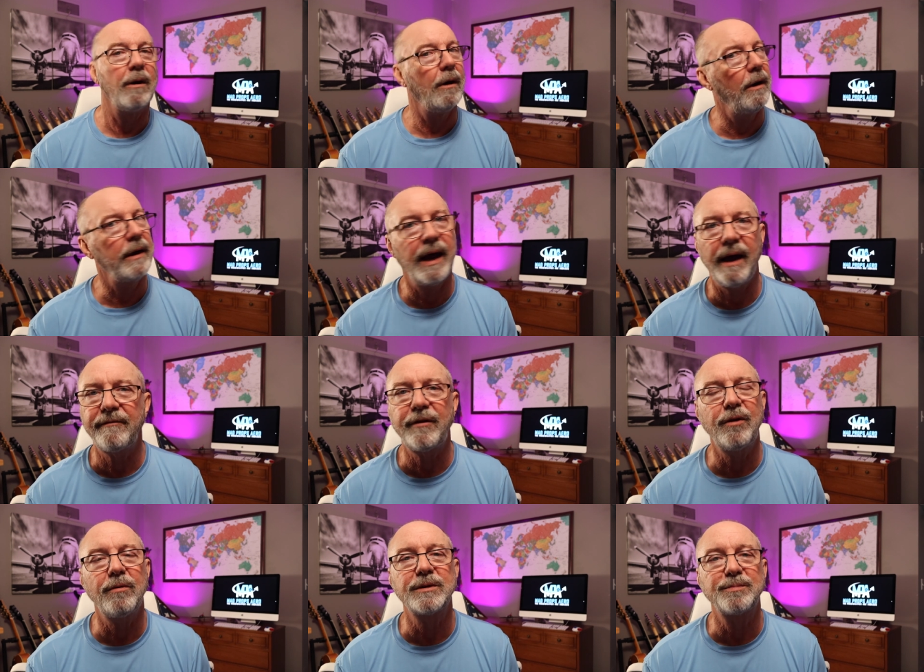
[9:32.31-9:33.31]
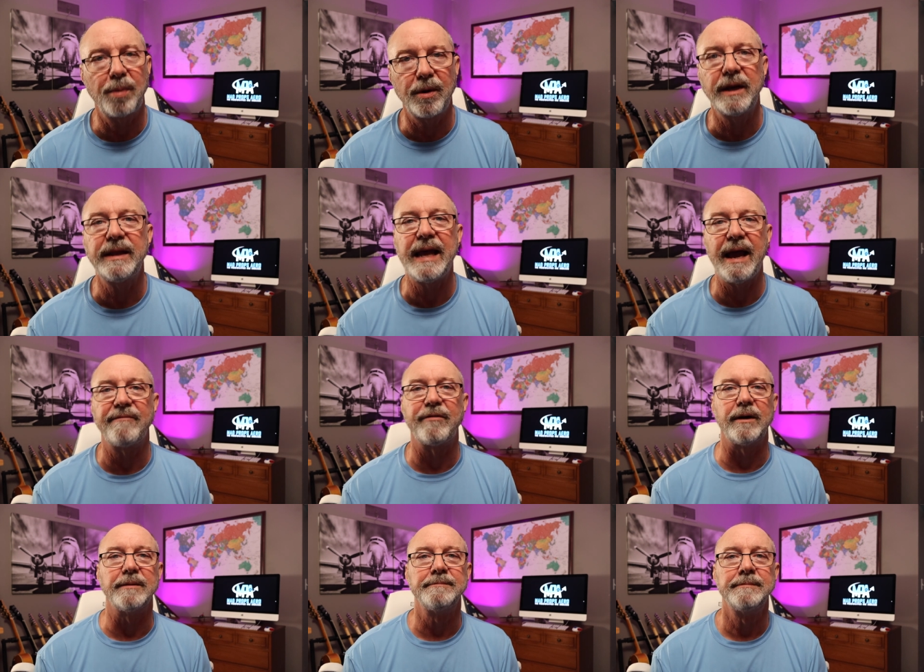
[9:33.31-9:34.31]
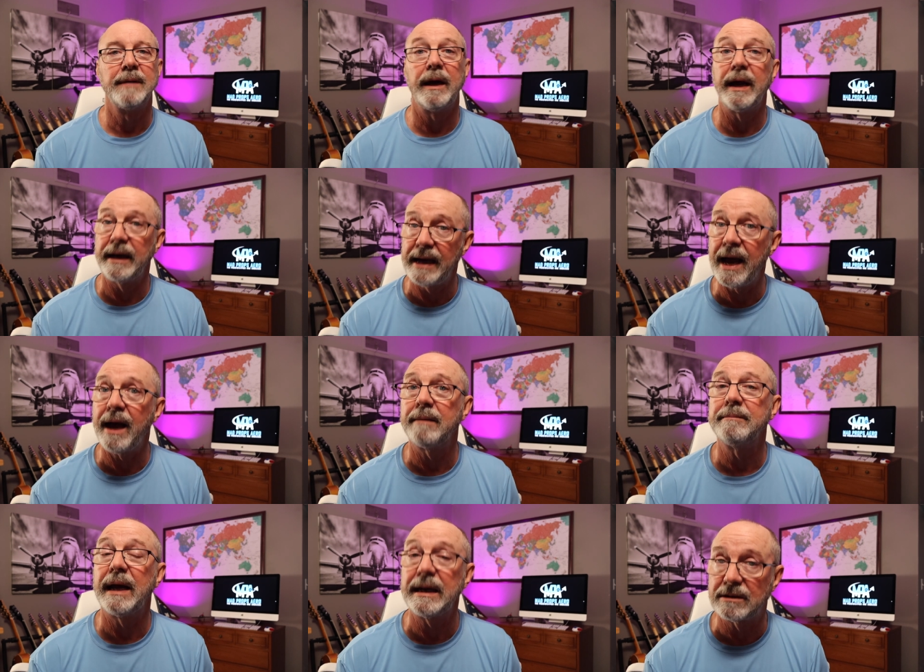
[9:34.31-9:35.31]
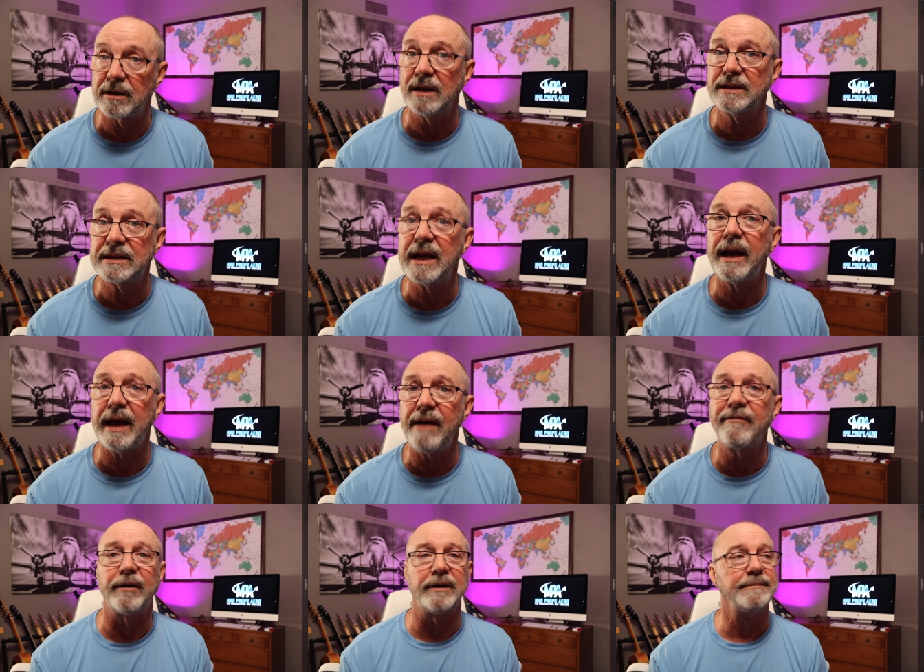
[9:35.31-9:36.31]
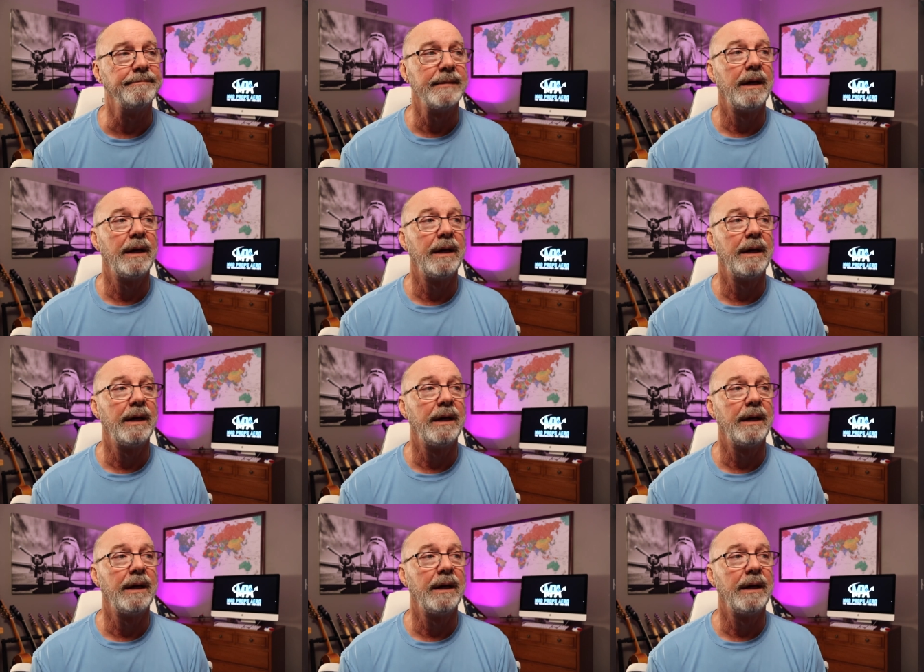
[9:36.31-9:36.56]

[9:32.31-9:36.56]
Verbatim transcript: All you have to do is put in the effort. And yeah, it does take effort.